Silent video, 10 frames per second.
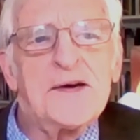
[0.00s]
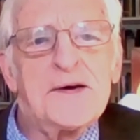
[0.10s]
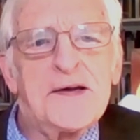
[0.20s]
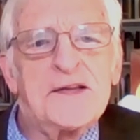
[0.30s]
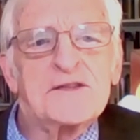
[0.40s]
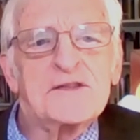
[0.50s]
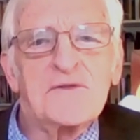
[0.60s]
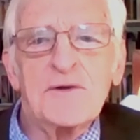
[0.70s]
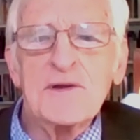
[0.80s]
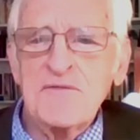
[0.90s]
it's
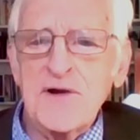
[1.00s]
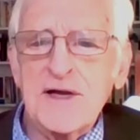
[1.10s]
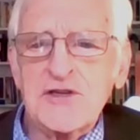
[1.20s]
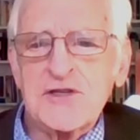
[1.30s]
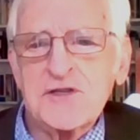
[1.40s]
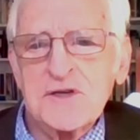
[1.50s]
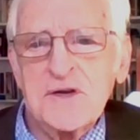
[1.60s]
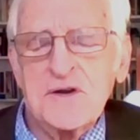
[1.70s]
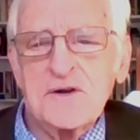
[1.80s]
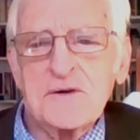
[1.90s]
very fresh,
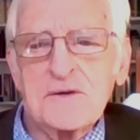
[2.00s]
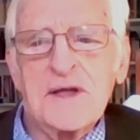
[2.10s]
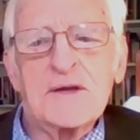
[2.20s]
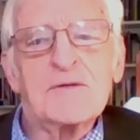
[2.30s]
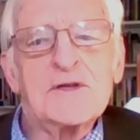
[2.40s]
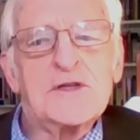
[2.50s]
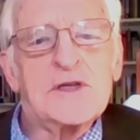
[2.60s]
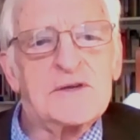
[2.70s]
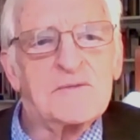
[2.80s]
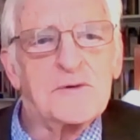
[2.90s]
her
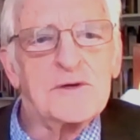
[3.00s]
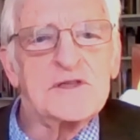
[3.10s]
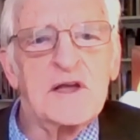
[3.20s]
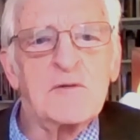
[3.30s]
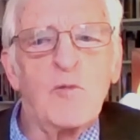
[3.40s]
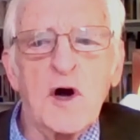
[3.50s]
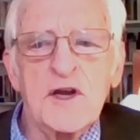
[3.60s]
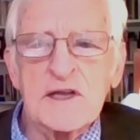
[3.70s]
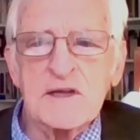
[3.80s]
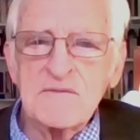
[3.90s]
language, and words like
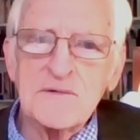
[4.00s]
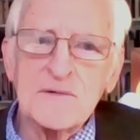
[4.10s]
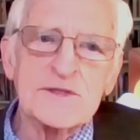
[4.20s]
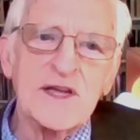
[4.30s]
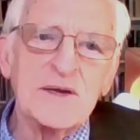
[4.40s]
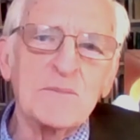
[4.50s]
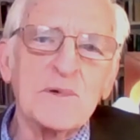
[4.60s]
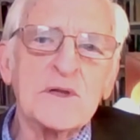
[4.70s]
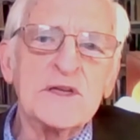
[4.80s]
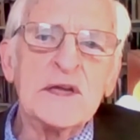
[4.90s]
wanting, for
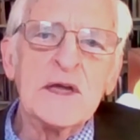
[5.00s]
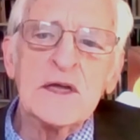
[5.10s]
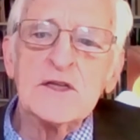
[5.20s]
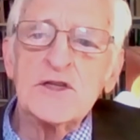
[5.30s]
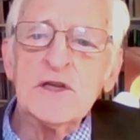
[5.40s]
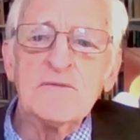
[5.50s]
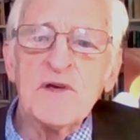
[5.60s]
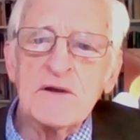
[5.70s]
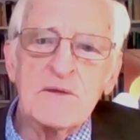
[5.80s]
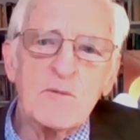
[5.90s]
example. And she
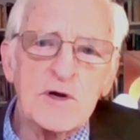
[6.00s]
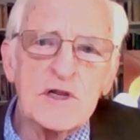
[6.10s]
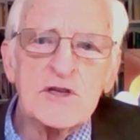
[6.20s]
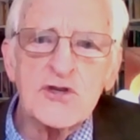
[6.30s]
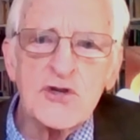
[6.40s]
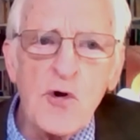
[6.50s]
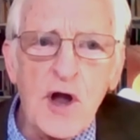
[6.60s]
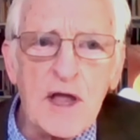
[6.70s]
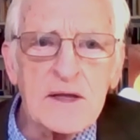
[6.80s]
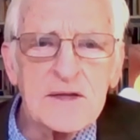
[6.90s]
invented the word
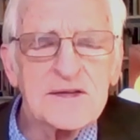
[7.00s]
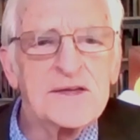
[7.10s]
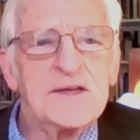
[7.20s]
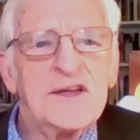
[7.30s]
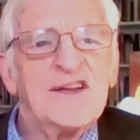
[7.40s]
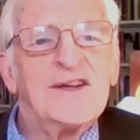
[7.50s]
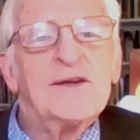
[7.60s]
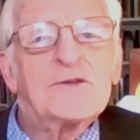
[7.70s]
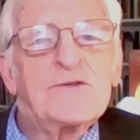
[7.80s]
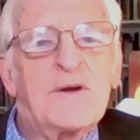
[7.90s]
enjoy.
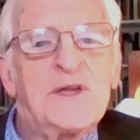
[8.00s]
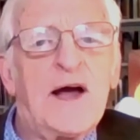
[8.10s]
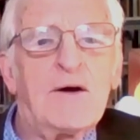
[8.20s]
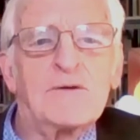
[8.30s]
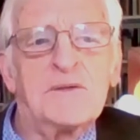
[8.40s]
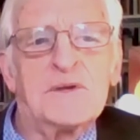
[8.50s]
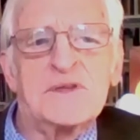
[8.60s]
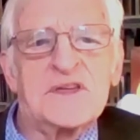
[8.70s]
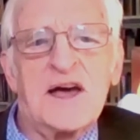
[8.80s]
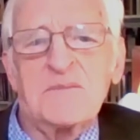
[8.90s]
So, I mean, how could
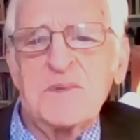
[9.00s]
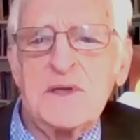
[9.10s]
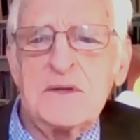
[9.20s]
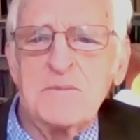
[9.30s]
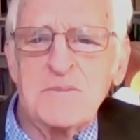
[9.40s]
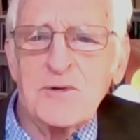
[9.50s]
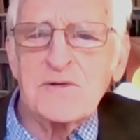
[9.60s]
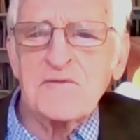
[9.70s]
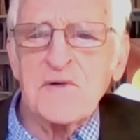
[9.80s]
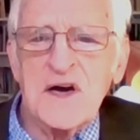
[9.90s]
this not be
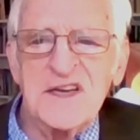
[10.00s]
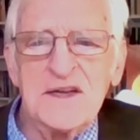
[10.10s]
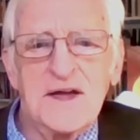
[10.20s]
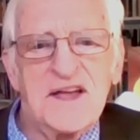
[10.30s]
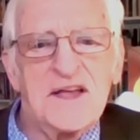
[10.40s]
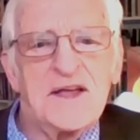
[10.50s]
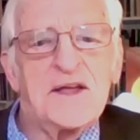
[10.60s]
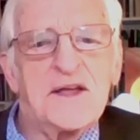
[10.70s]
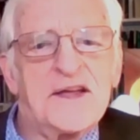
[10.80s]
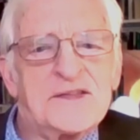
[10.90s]
both fun
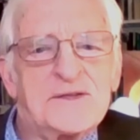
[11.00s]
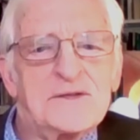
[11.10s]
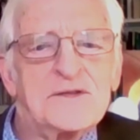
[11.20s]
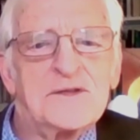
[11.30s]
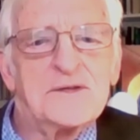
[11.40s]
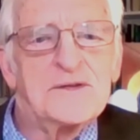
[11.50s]
and